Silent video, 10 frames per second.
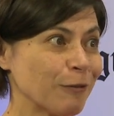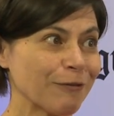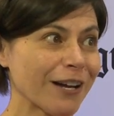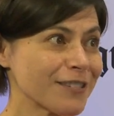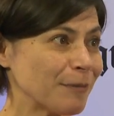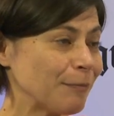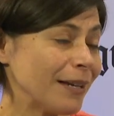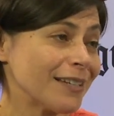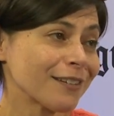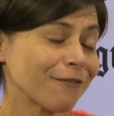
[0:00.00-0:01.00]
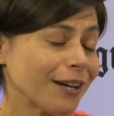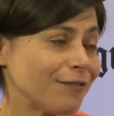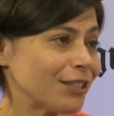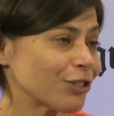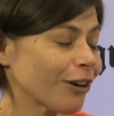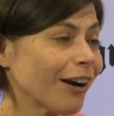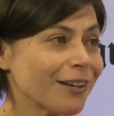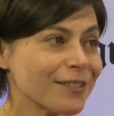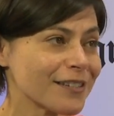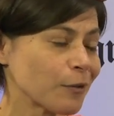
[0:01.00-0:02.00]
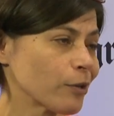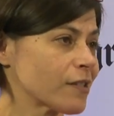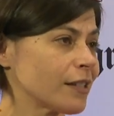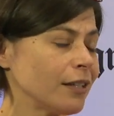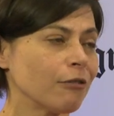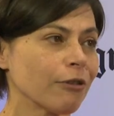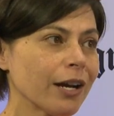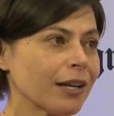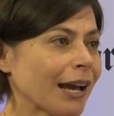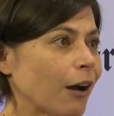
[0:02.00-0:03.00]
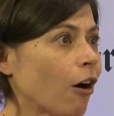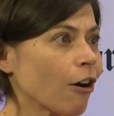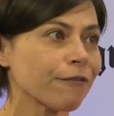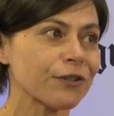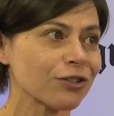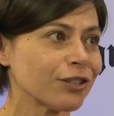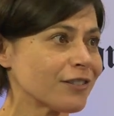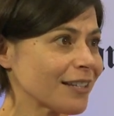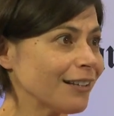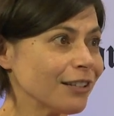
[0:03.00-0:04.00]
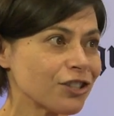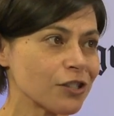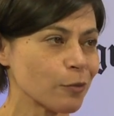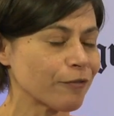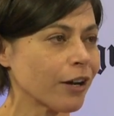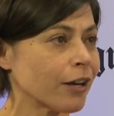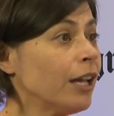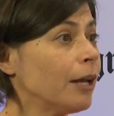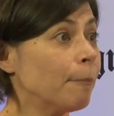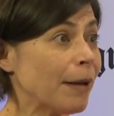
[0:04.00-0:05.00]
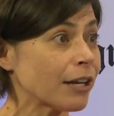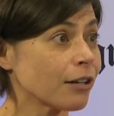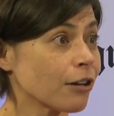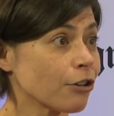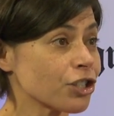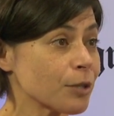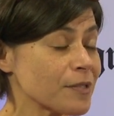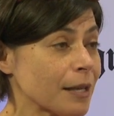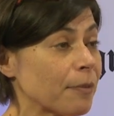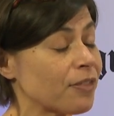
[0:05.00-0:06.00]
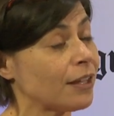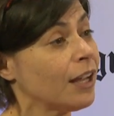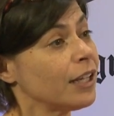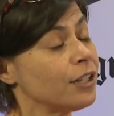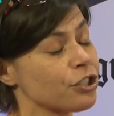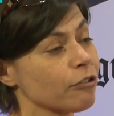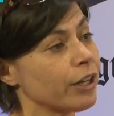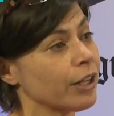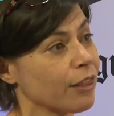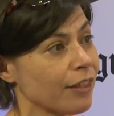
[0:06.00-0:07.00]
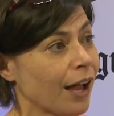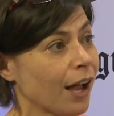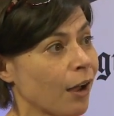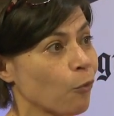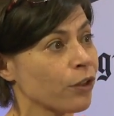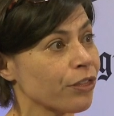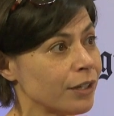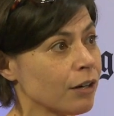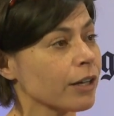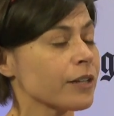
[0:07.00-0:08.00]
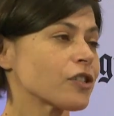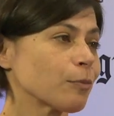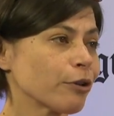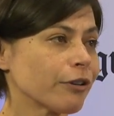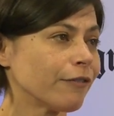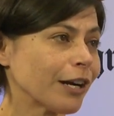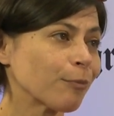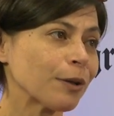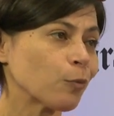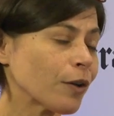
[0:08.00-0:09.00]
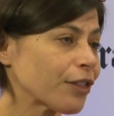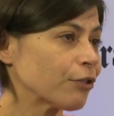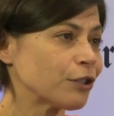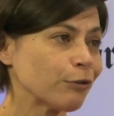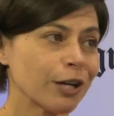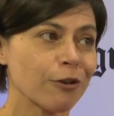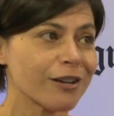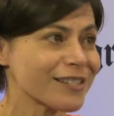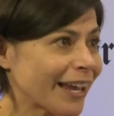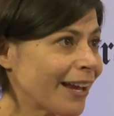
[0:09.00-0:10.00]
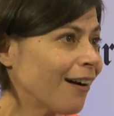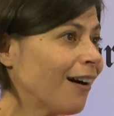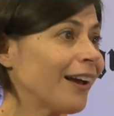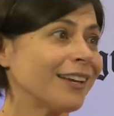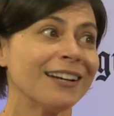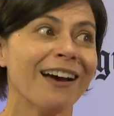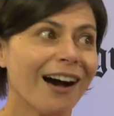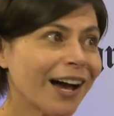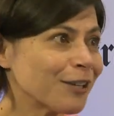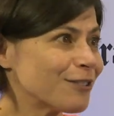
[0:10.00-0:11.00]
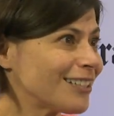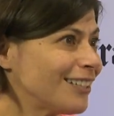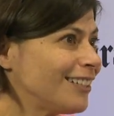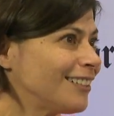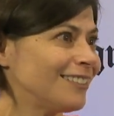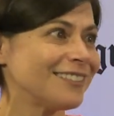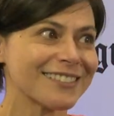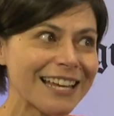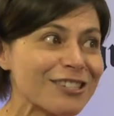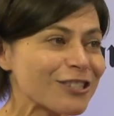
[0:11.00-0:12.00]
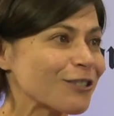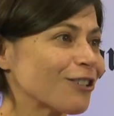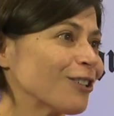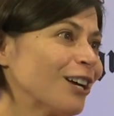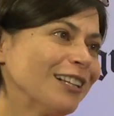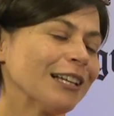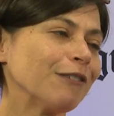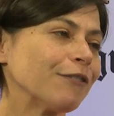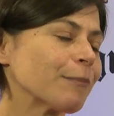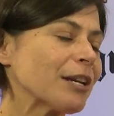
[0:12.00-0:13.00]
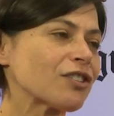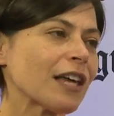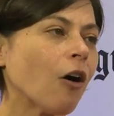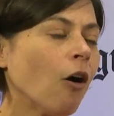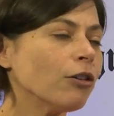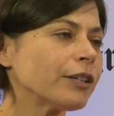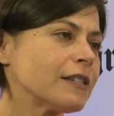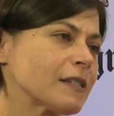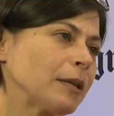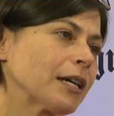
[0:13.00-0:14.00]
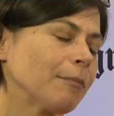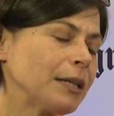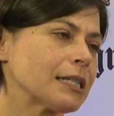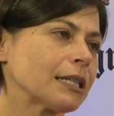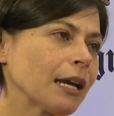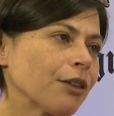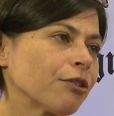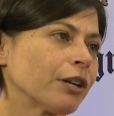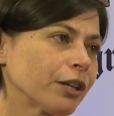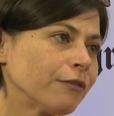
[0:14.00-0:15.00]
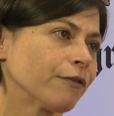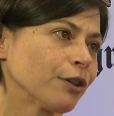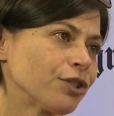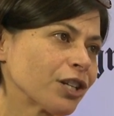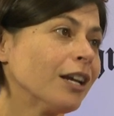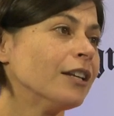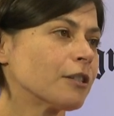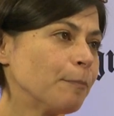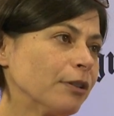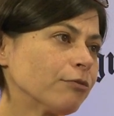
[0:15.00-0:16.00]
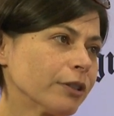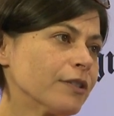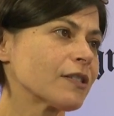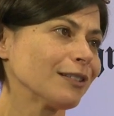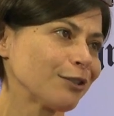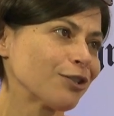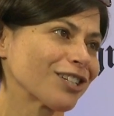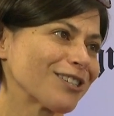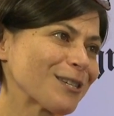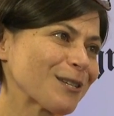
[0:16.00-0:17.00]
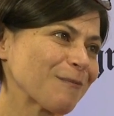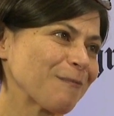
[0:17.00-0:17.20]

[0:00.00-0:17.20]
We've got some amazing 5G trials that we're seeing right now. Artificial intelligence, we've got it embedded on our chipset, but then integrating that within our customer environment and what they're doing across AI and IoT and sensor level information, that all needs to be coming together and converging to build real solutions.